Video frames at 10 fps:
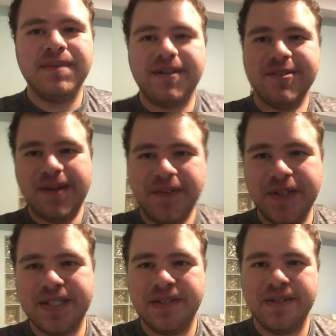but it was my
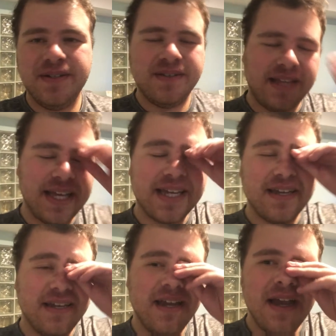first
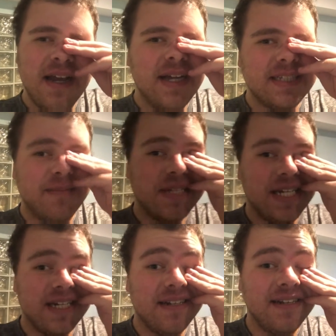like attempt
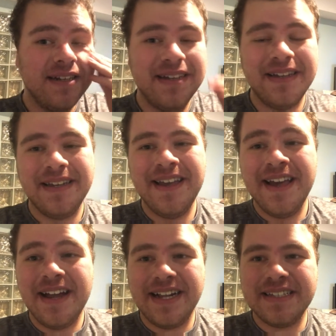at it.
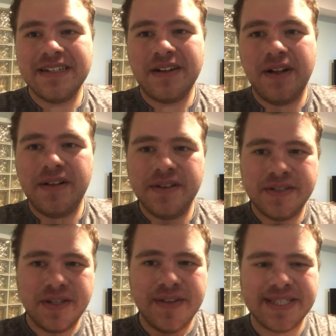I did it all,
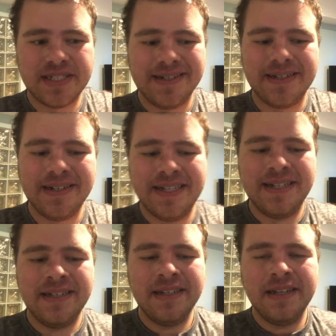so that's good
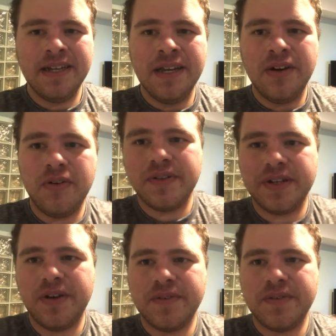hopefully